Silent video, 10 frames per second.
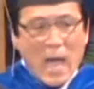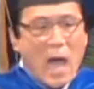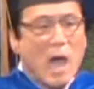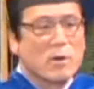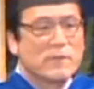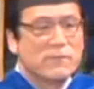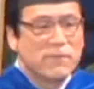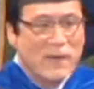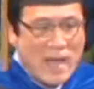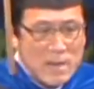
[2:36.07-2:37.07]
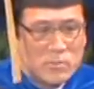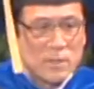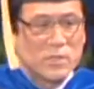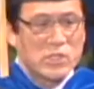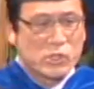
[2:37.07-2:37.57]
Out of the flames
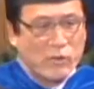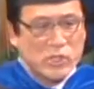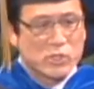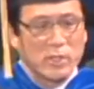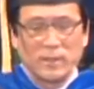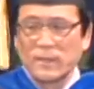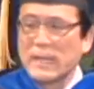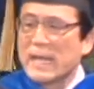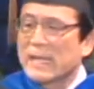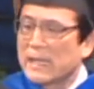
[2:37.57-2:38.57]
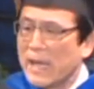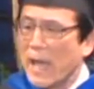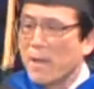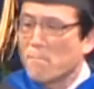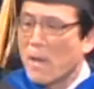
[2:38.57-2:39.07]
of destruction
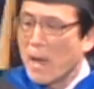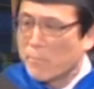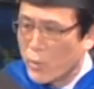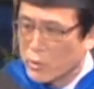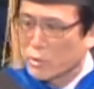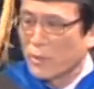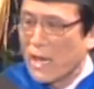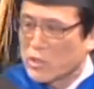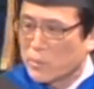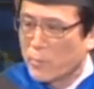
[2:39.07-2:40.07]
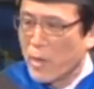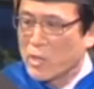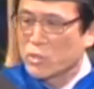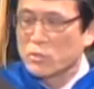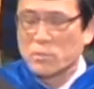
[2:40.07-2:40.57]
came my personal
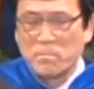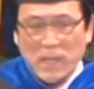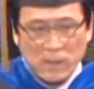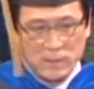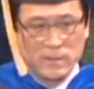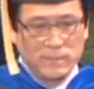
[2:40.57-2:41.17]
inspiration to build